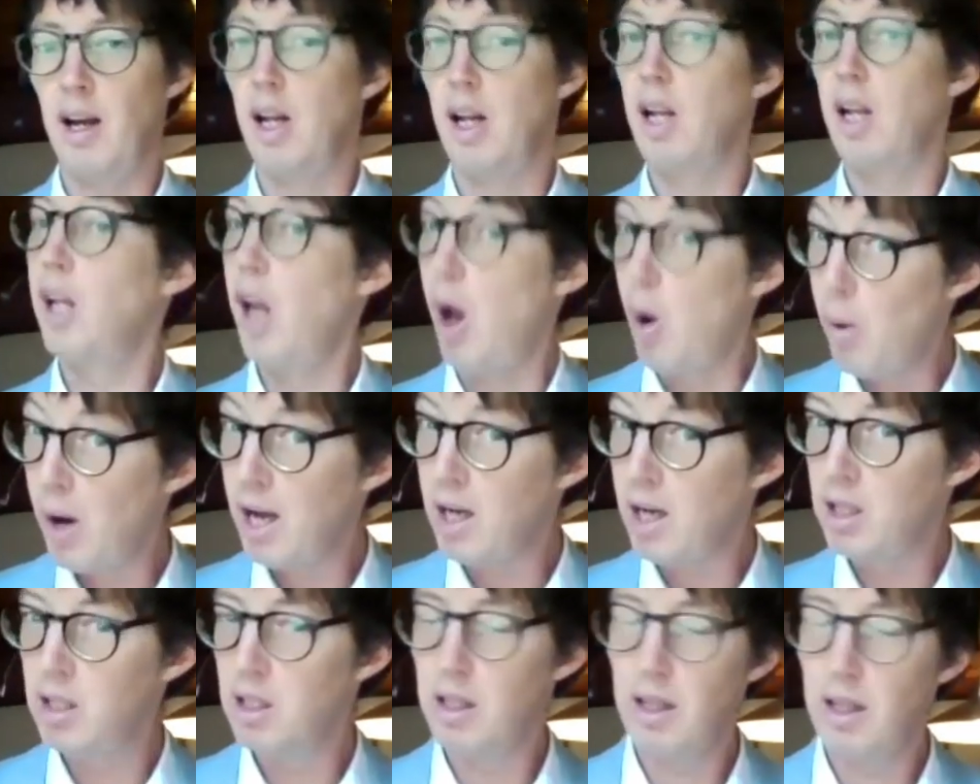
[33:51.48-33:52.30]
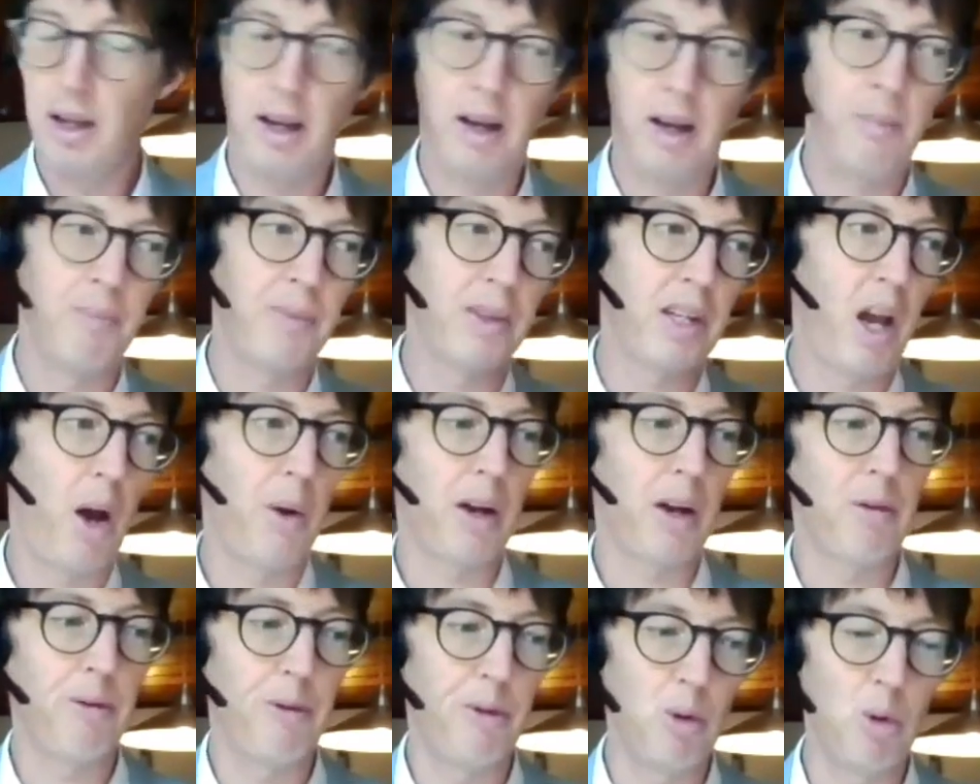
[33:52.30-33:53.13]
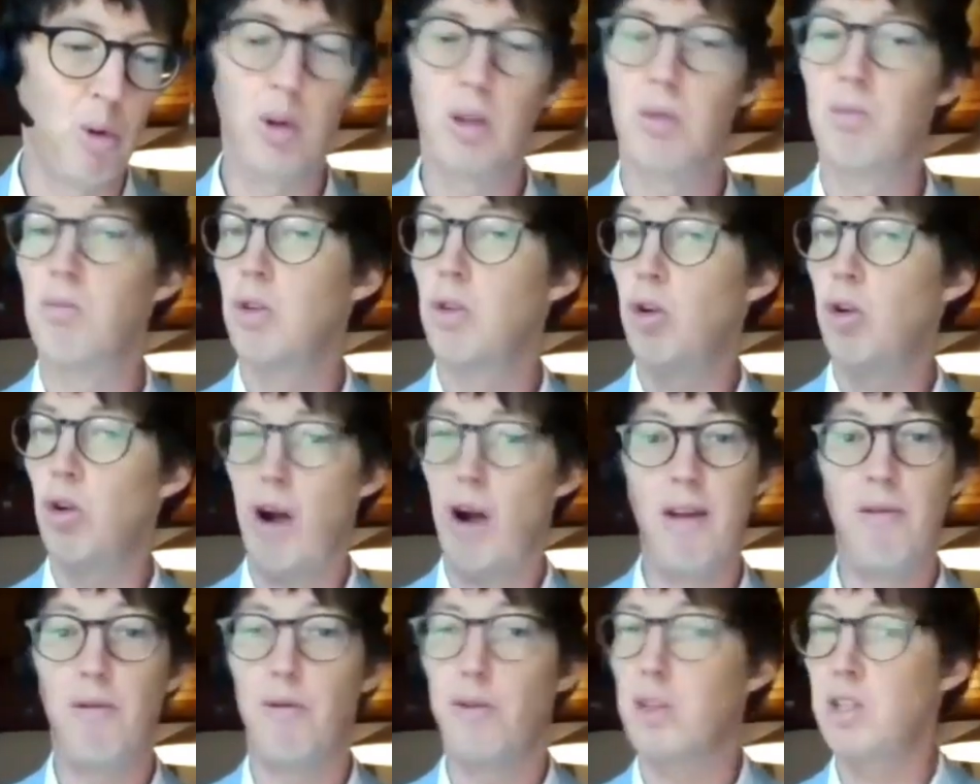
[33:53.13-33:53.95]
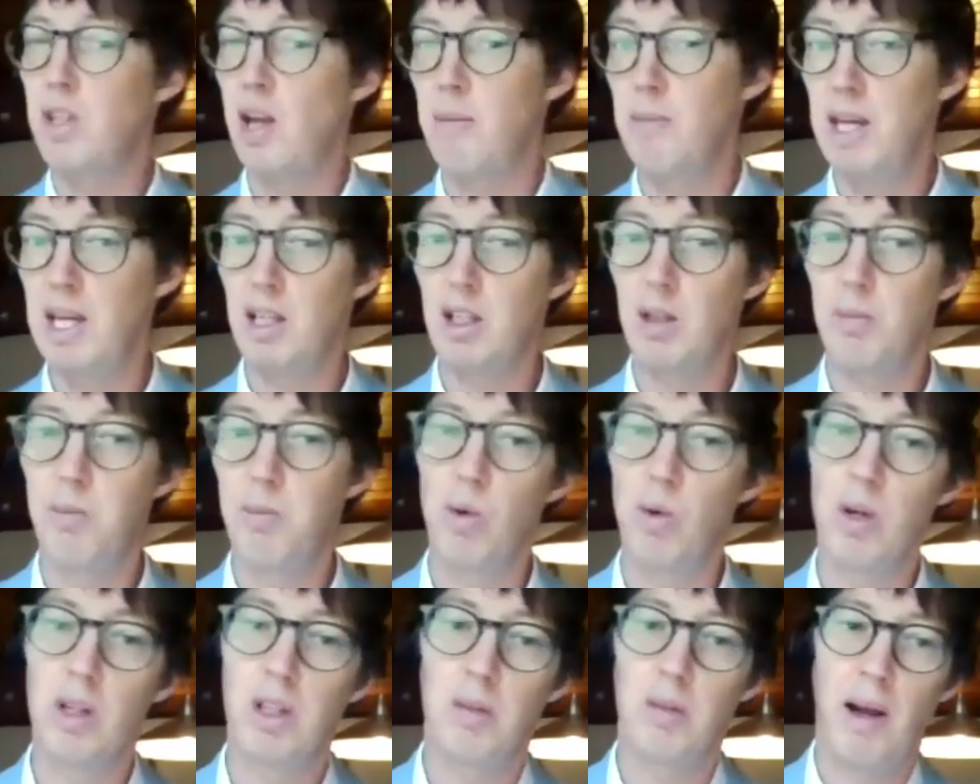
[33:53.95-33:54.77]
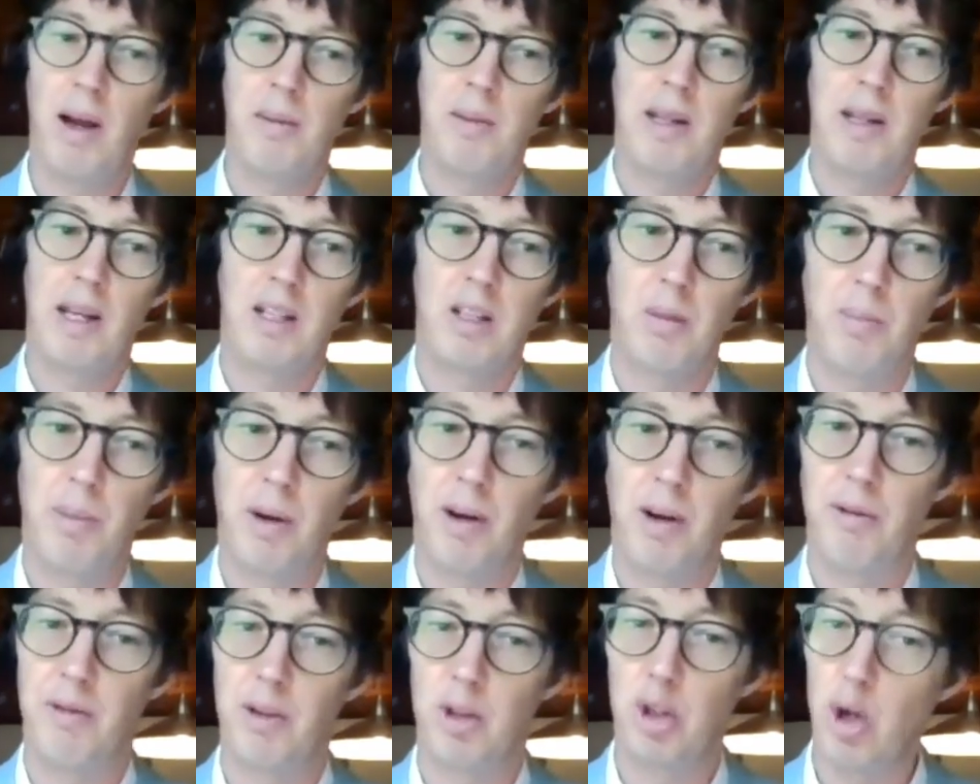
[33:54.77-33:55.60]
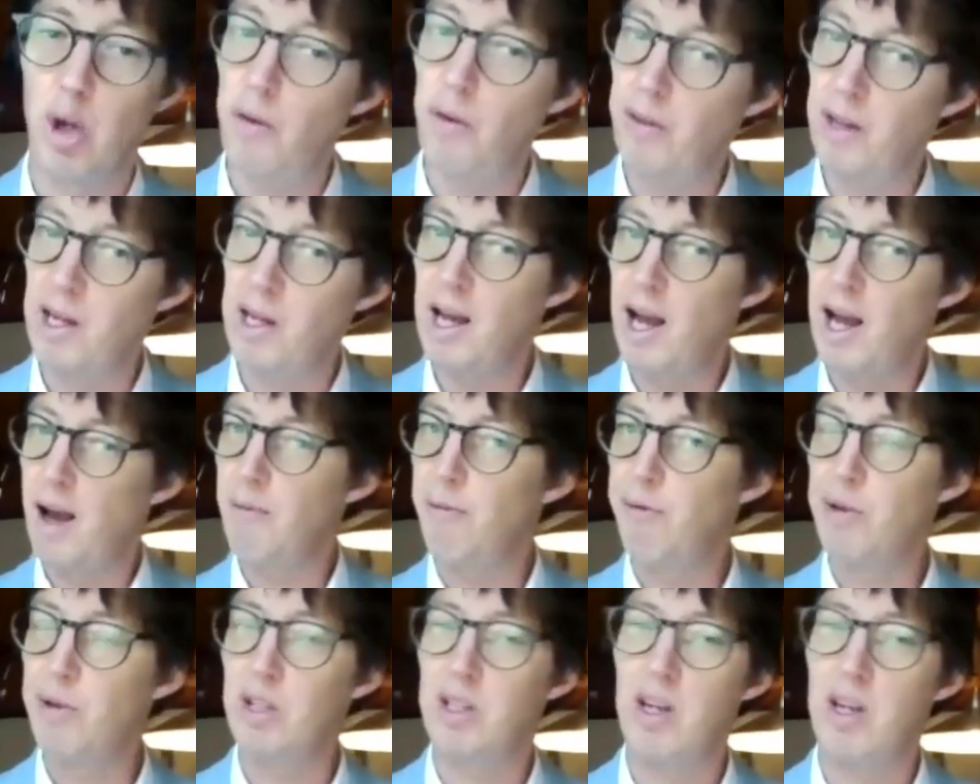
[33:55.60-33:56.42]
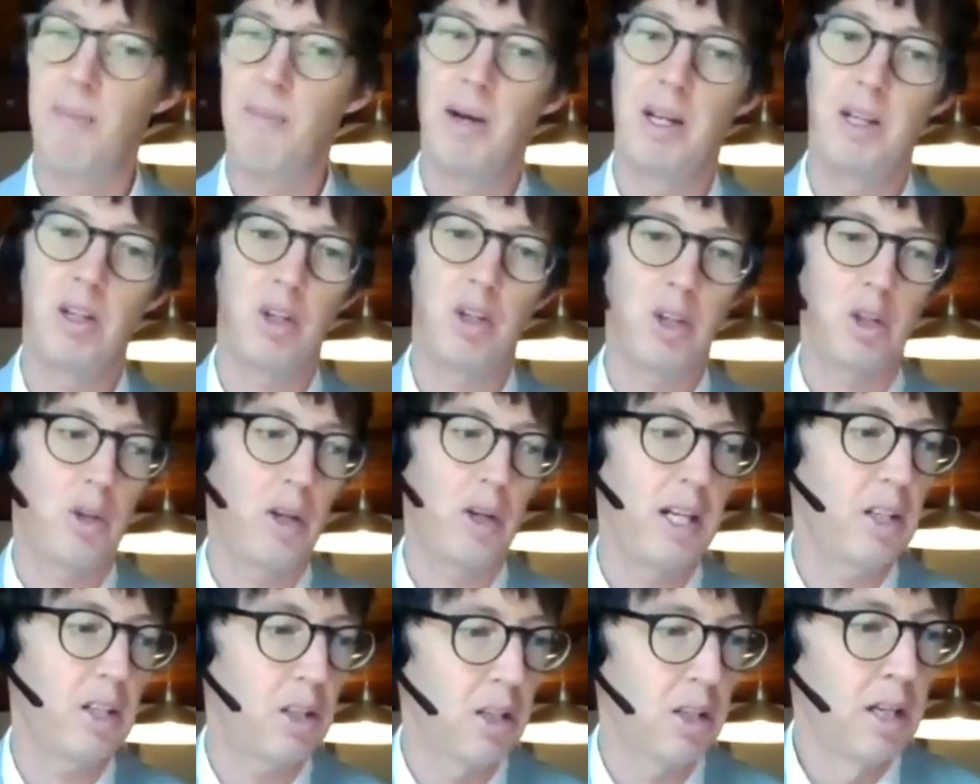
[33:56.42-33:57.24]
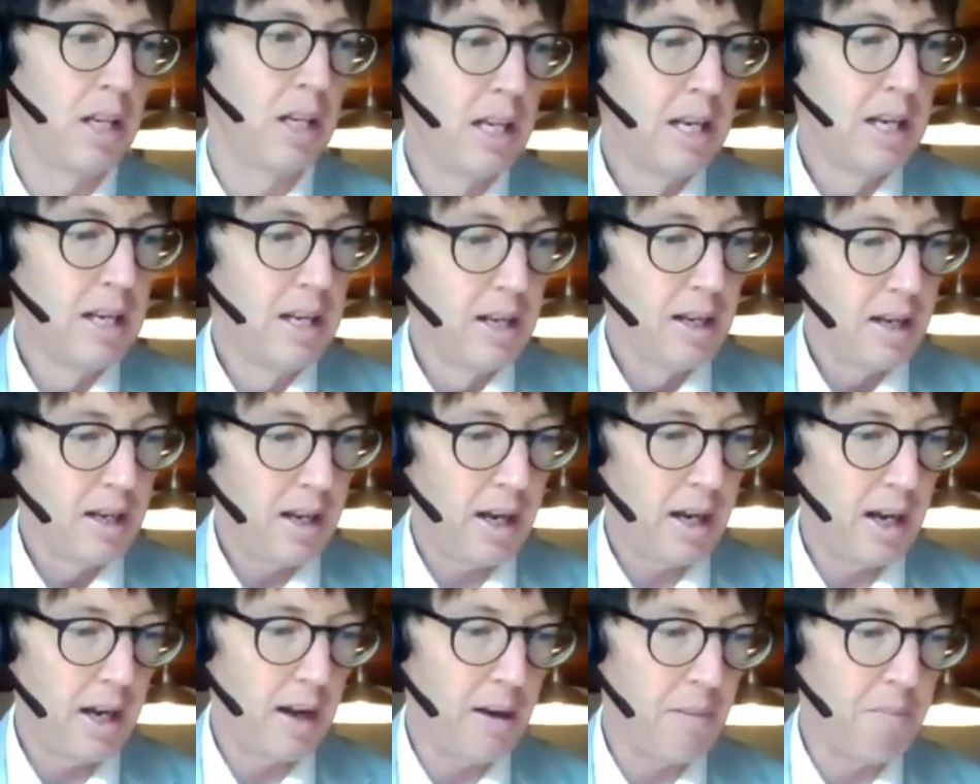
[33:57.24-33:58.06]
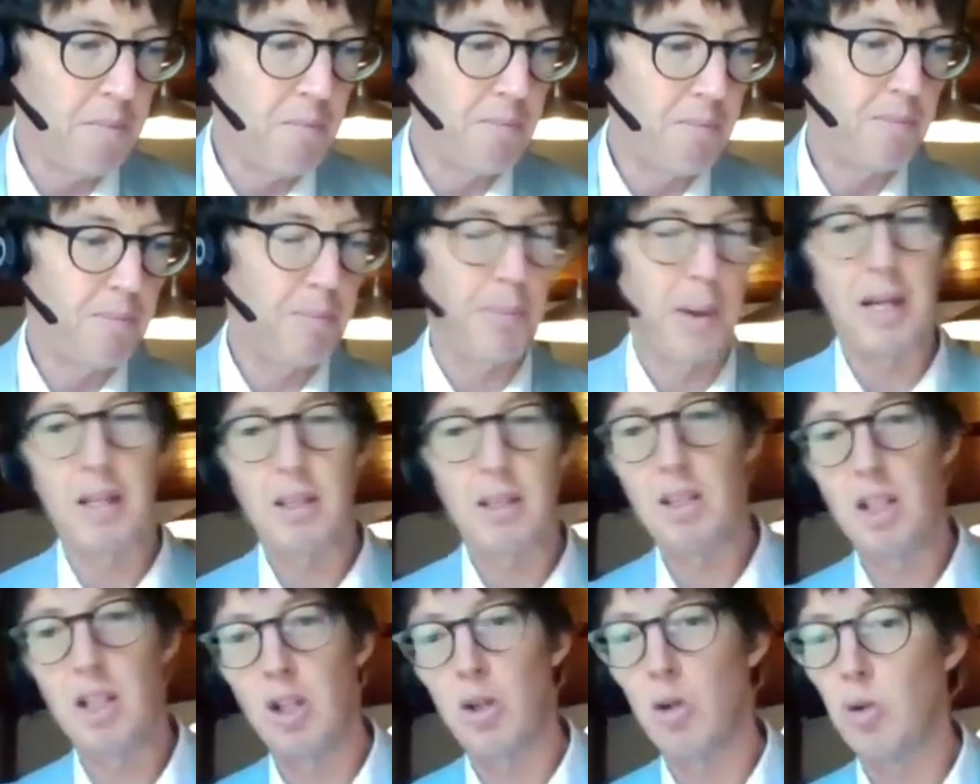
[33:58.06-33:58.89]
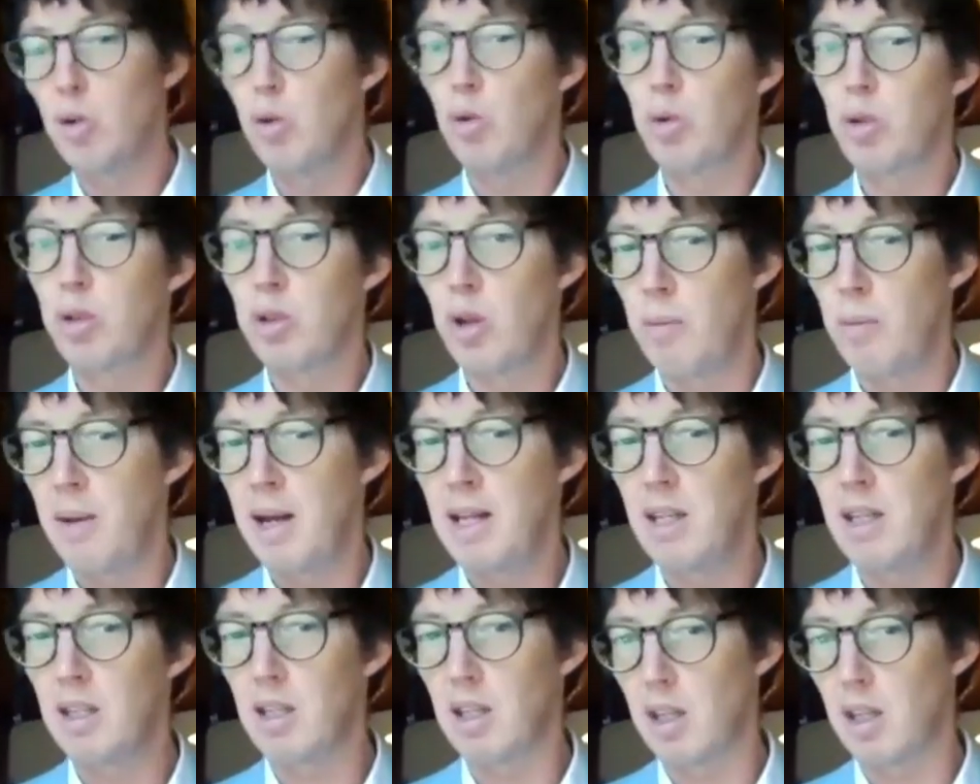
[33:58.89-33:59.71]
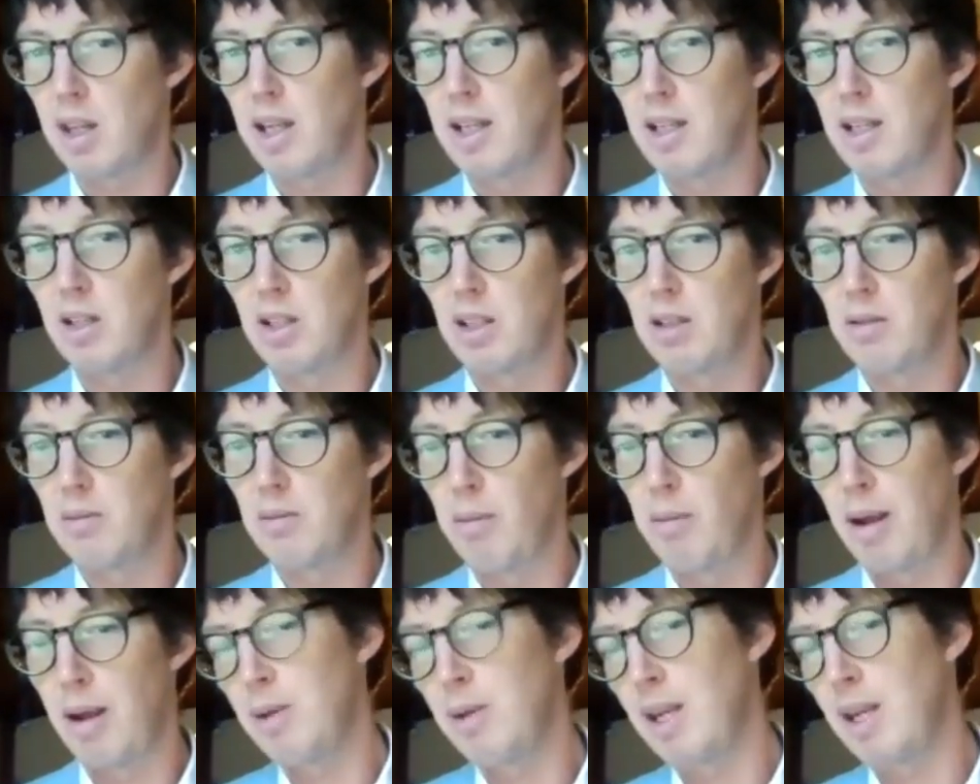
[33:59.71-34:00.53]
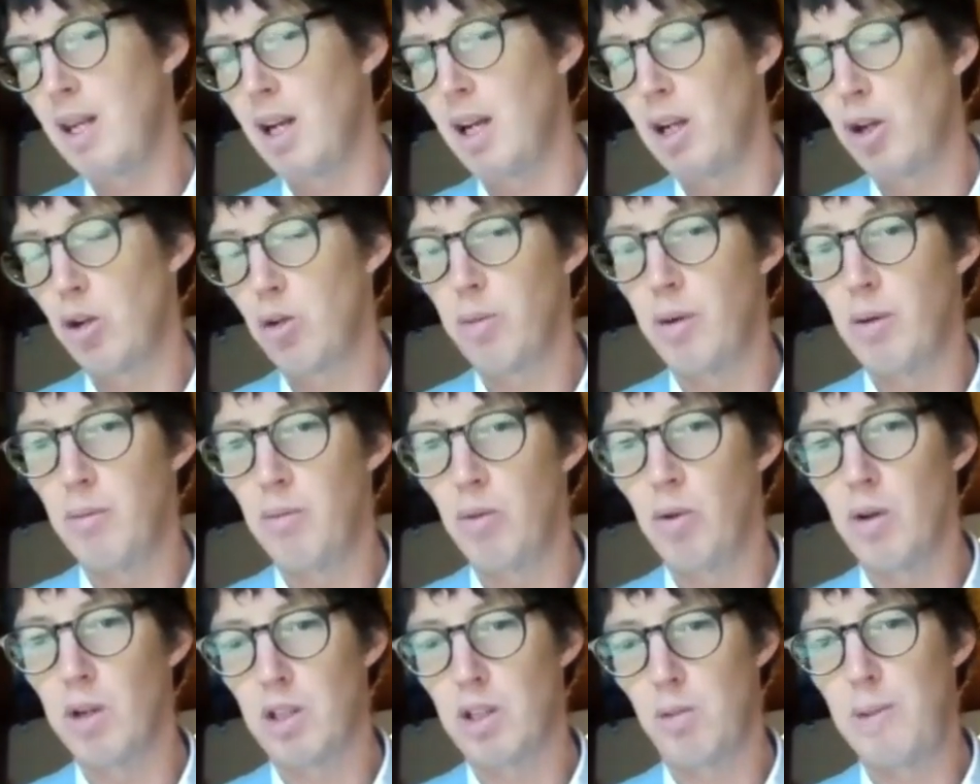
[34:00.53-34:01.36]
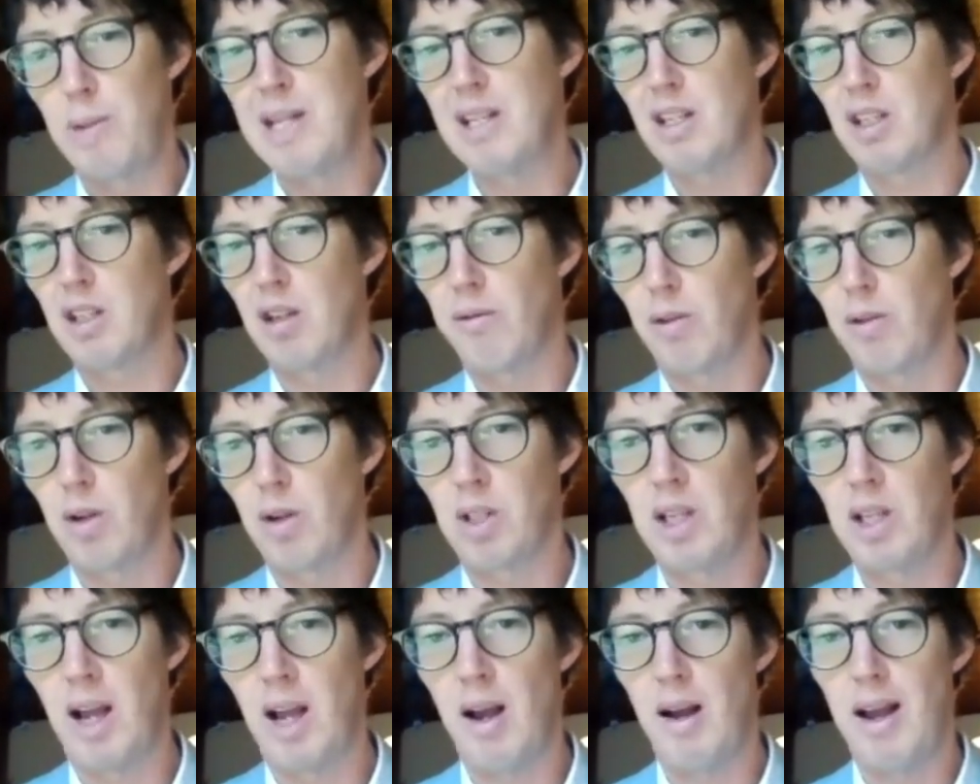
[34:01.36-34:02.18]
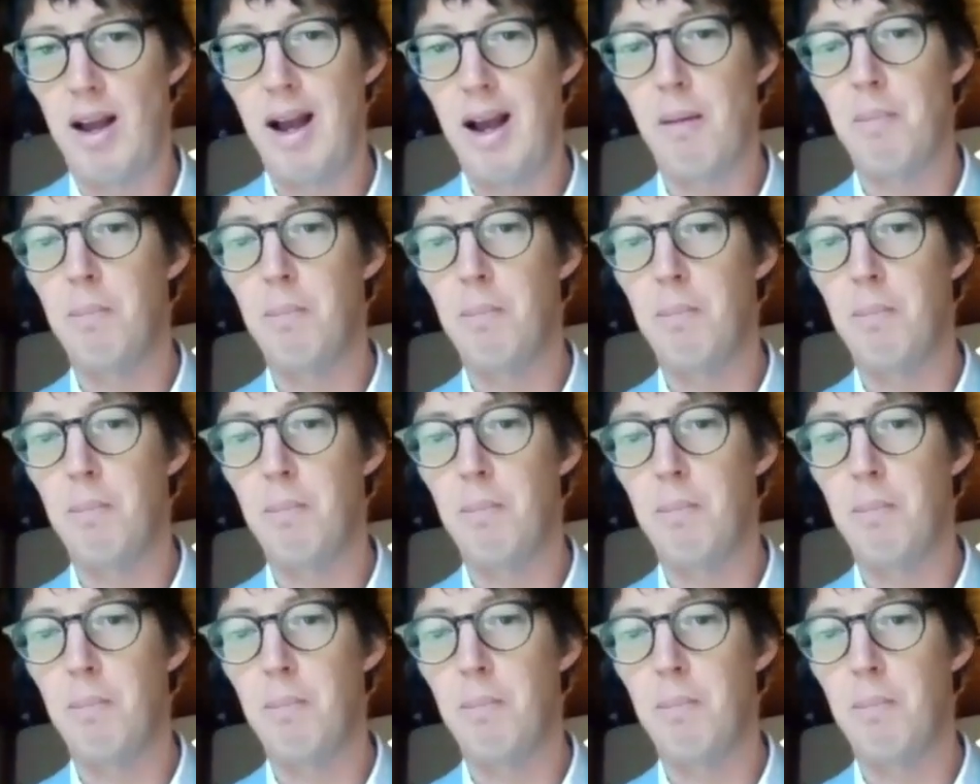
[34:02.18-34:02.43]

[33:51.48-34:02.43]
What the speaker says: lower going forward. Great for some exporters. Maybe that's a bit of a shot in the arm for some industries. But it also means that things maybe get a little bit more expensive, because our